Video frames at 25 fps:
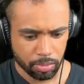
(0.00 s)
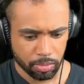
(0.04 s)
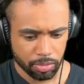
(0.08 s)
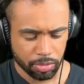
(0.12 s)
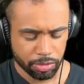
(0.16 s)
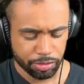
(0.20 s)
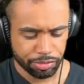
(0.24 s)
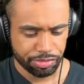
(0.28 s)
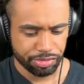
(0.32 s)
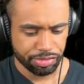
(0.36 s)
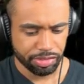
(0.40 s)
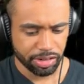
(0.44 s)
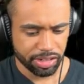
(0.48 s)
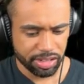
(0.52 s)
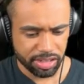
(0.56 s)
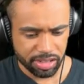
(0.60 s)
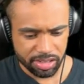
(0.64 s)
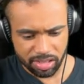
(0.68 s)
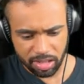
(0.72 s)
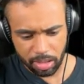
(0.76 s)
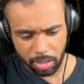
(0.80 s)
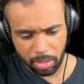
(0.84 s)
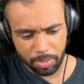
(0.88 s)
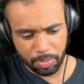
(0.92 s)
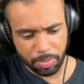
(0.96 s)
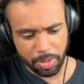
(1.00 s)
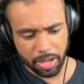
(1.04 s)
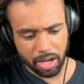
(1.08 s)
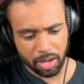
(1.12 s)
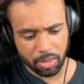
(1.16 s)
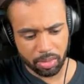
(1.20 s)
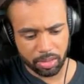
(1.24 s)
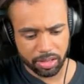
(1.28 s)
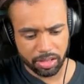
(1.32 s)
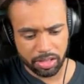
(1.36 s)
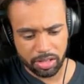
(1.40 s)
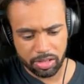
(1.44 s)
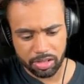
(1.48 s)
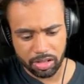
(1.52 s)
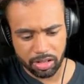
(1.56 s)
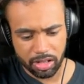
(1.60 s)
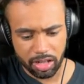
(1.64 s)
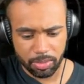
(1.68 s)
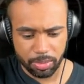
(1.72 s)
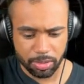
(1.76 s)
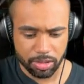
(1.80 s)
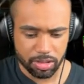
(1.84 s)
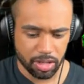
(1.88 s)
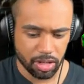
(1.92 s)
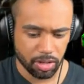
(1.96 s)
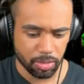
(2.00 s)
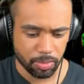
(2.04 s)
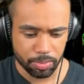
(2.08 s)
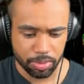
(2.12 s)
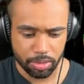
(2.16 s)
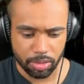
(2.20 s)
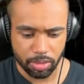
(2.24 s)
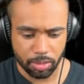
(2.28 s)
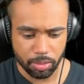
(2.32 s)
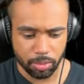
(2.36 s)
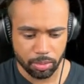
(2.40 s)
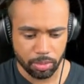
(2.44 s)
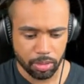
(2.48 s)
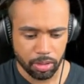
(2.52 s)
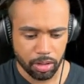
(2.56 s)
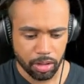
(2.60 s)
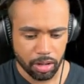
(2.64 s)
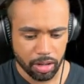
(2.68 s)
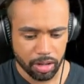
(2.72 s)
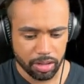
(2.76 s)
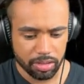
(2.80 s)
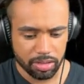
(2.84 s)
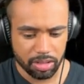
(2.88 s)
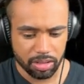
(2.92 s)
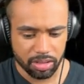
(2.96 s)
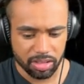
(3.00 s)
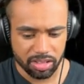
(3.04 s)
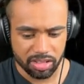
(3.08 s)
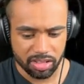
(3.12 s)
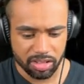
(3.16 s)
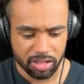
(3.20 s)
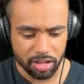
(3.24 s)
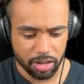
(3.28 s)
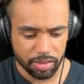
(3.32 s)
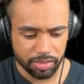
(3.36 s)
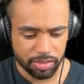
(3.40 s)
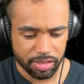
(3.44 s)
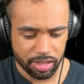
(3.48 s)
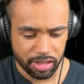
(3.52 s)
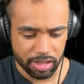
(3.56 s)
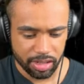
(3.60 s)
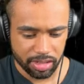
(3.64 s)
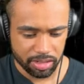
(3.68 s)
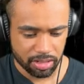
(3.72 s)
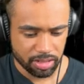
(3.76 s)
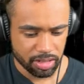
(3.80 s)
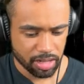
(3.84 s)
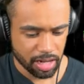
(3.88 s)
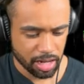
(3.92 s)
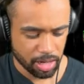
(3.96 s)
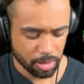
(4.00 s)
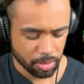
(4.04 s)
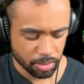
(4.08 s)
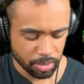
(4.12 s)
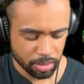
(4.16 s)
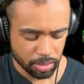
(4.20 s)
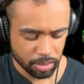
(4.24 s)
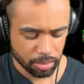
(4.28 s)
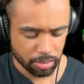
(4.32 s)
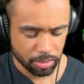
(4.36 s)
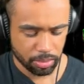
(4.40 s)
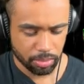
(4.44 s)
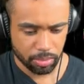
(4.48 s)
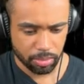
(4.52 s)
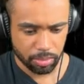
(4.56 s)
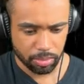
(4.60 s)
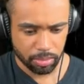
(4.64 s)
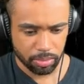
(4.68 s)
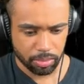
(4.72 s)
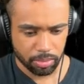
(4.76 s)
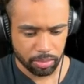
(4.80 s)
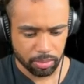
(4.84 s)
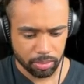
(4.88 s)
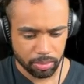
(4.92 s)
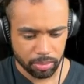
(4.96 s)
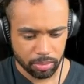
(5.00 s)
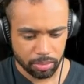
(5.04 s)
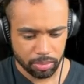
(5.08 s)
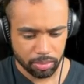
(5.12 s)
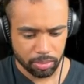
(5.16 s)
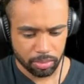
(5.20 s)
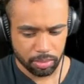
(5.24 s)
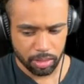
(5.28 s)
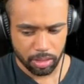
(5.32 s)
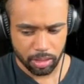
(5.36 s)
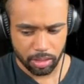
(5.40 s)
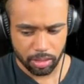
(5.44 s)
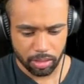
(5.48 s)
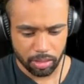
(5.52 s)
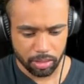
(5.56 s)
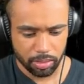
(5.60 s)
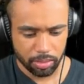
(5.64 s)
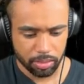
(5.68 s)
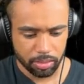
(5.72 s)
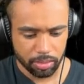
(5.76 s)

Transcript: Freddy is out of power. He's unable to help you until the start of the next hour. Huh.